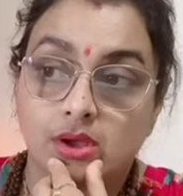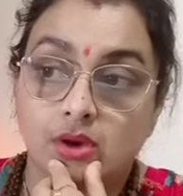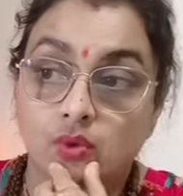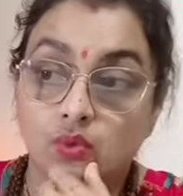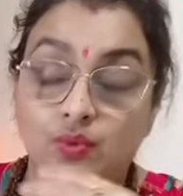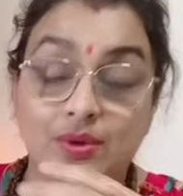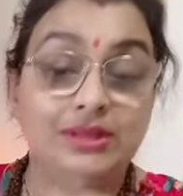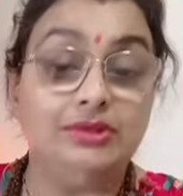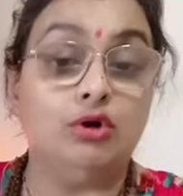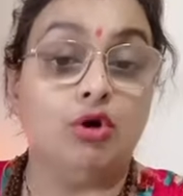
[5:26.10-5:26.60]

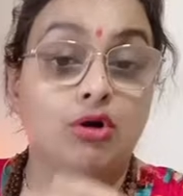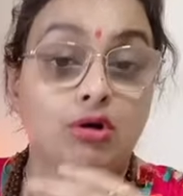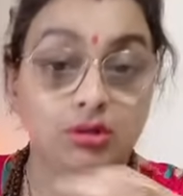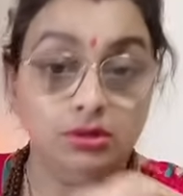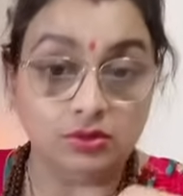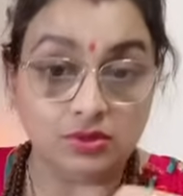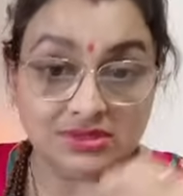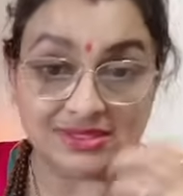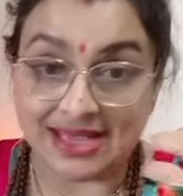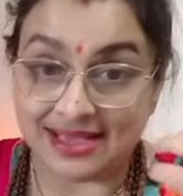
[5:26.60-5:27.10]
with all
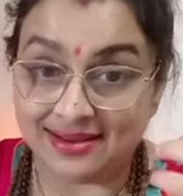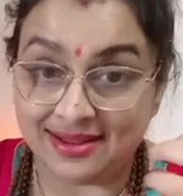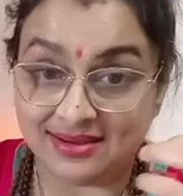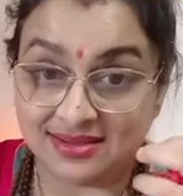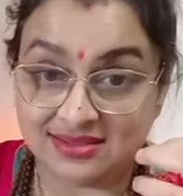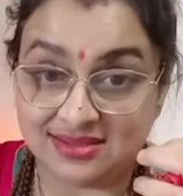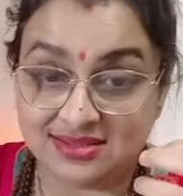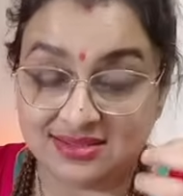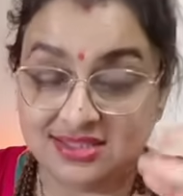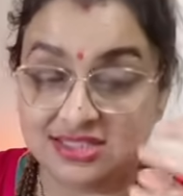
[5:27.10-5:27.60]
those
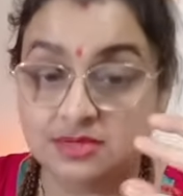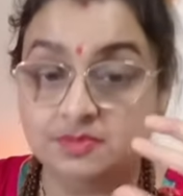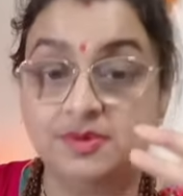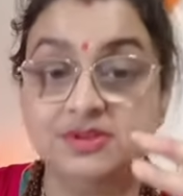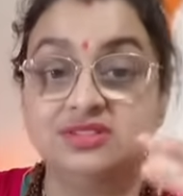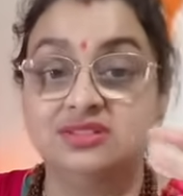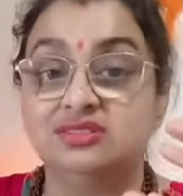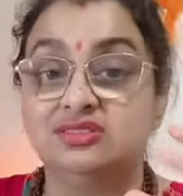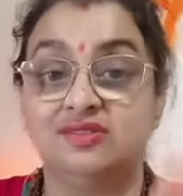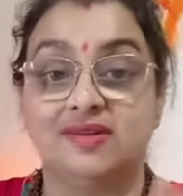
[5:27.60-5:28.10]
analysis this
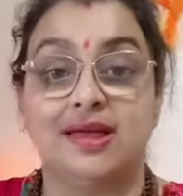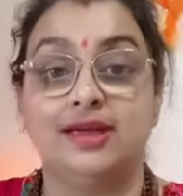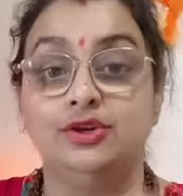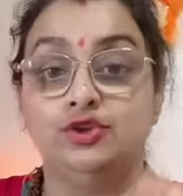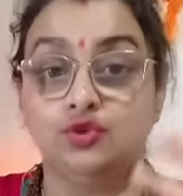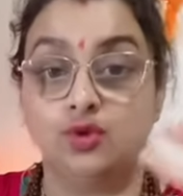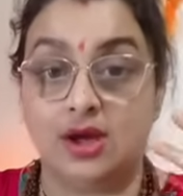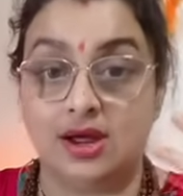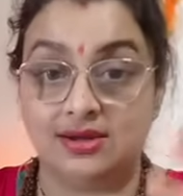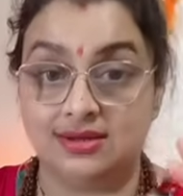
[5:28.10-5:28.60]
person trying
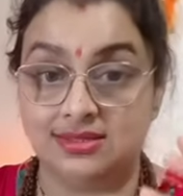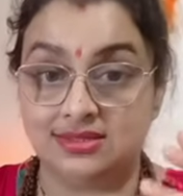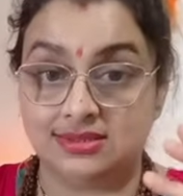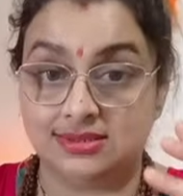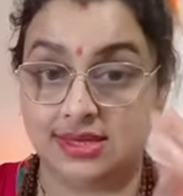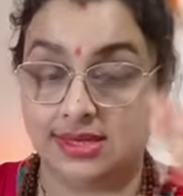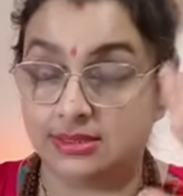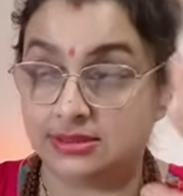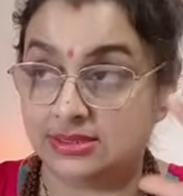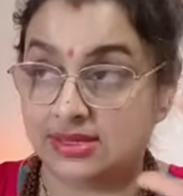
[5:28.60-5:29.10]
to
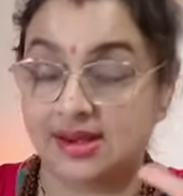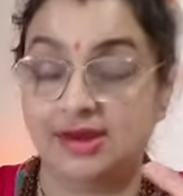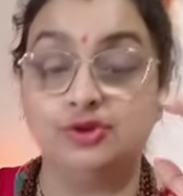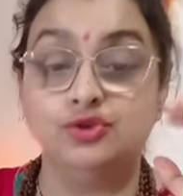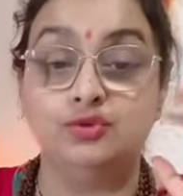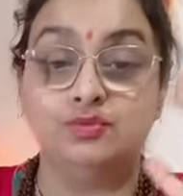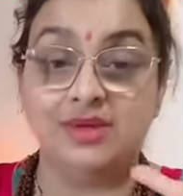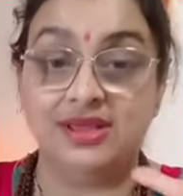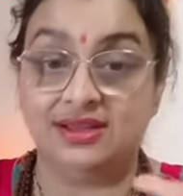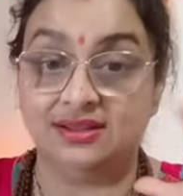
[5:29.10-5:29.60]
understand trying
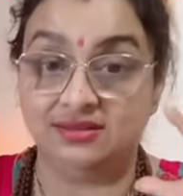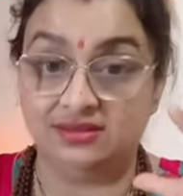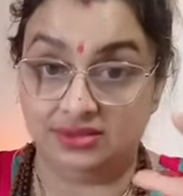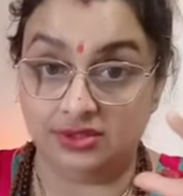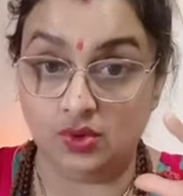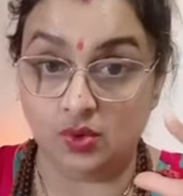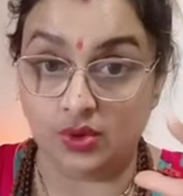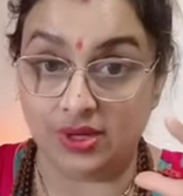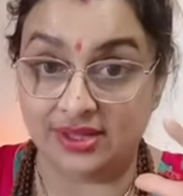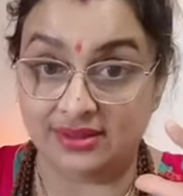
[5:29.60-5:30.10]
to make a
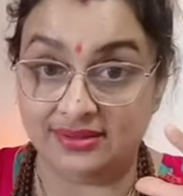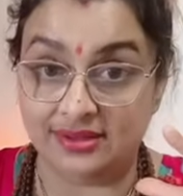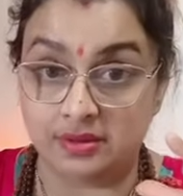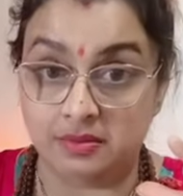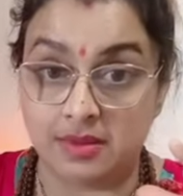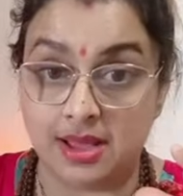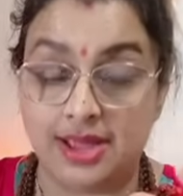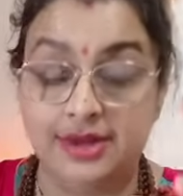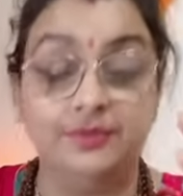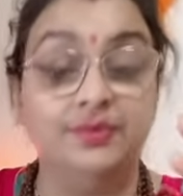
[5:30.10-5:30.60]
theory in their
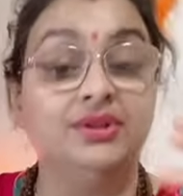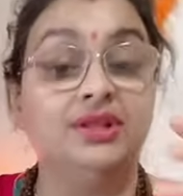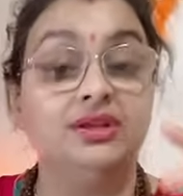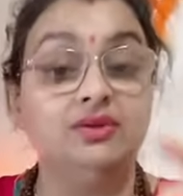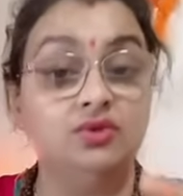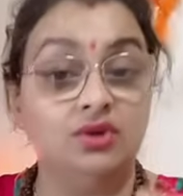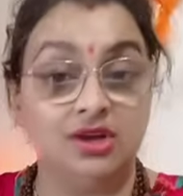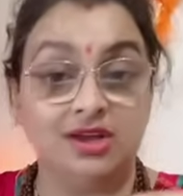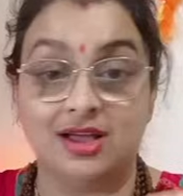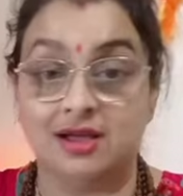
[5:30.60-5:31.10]
mind whether
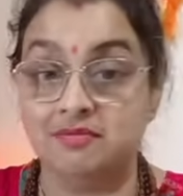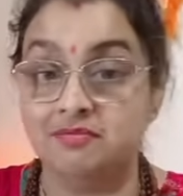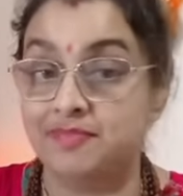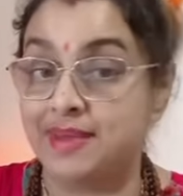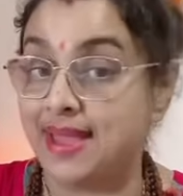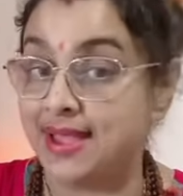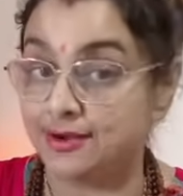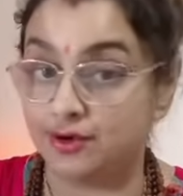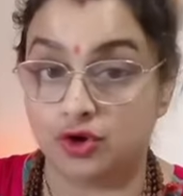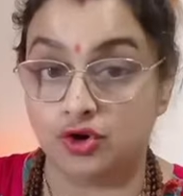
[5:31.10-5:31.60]
you're going to come
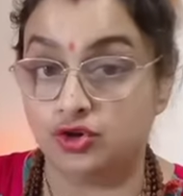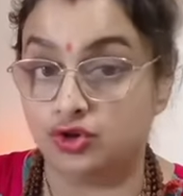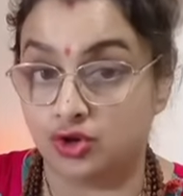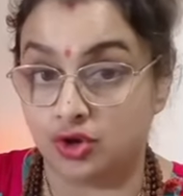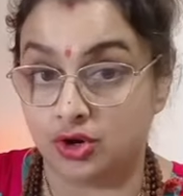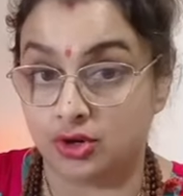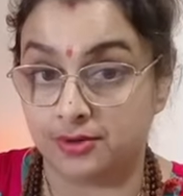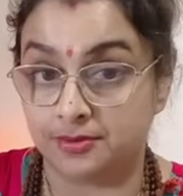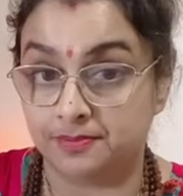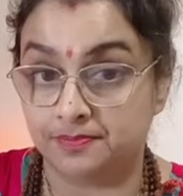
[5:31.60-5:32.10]
back or
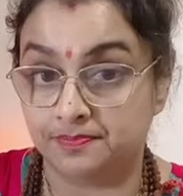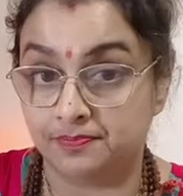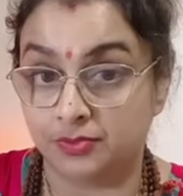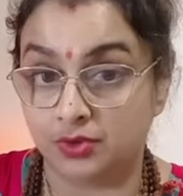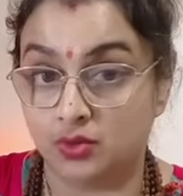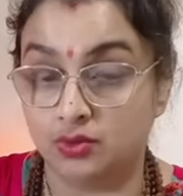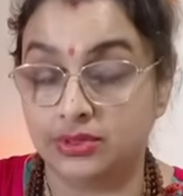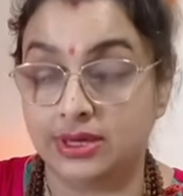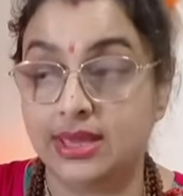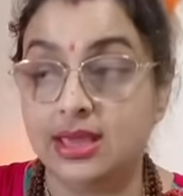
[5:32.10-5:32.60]
not
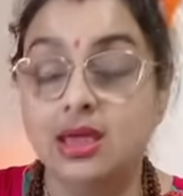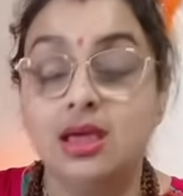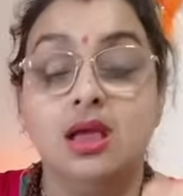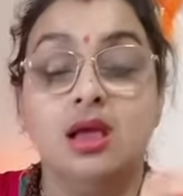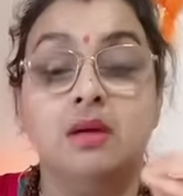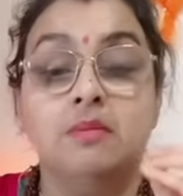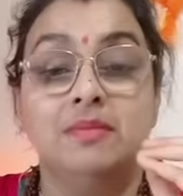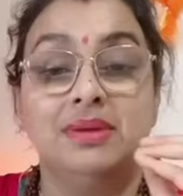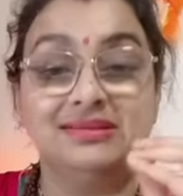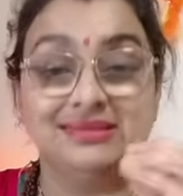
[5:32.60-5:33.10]
okay
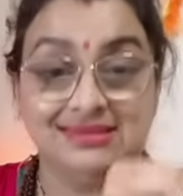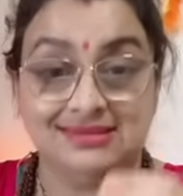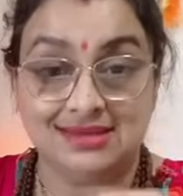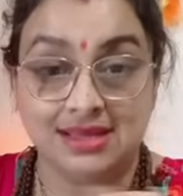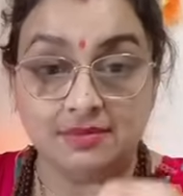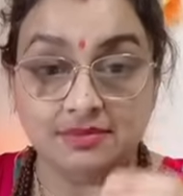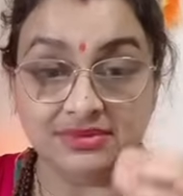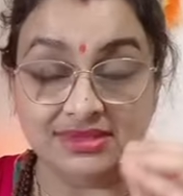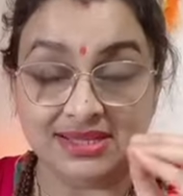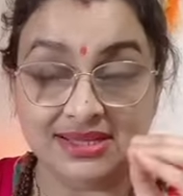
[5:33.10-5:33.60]
but
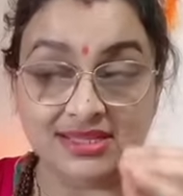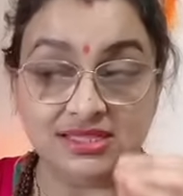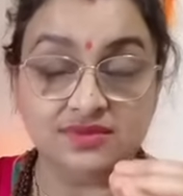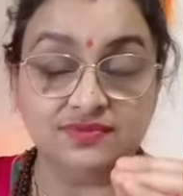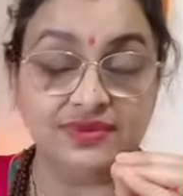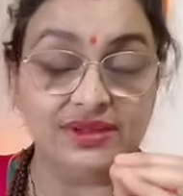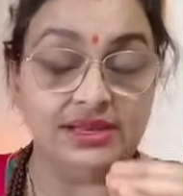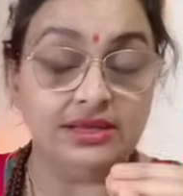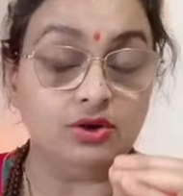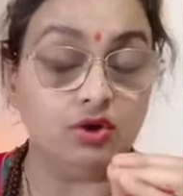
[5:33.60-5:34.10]
something is
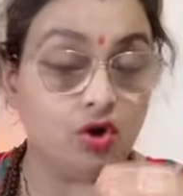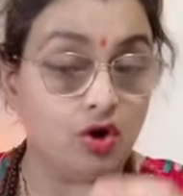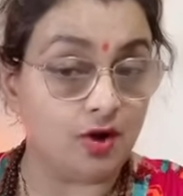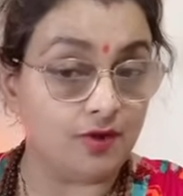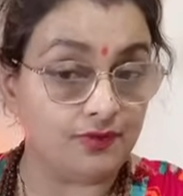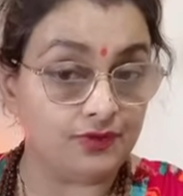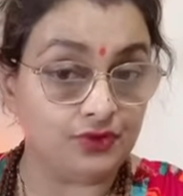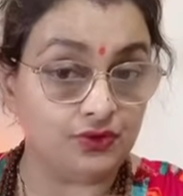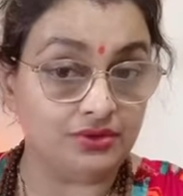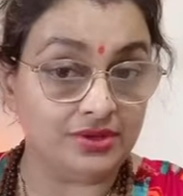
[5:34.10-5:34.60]
spinning
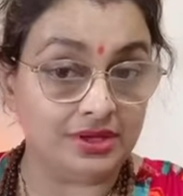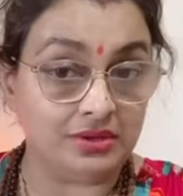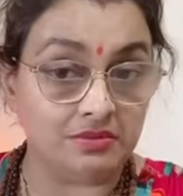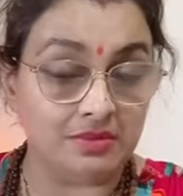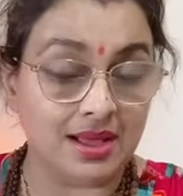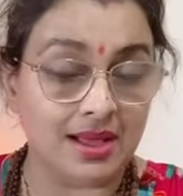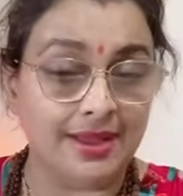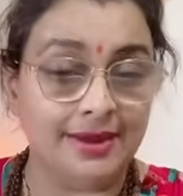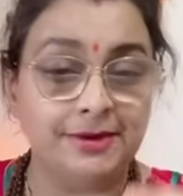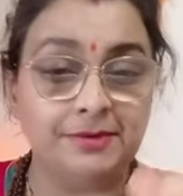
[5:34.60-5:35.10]
off to their
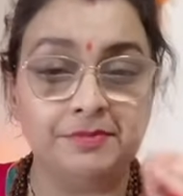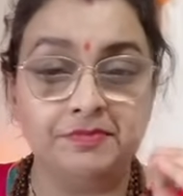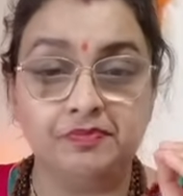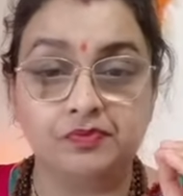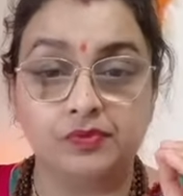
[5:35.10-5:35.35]
mind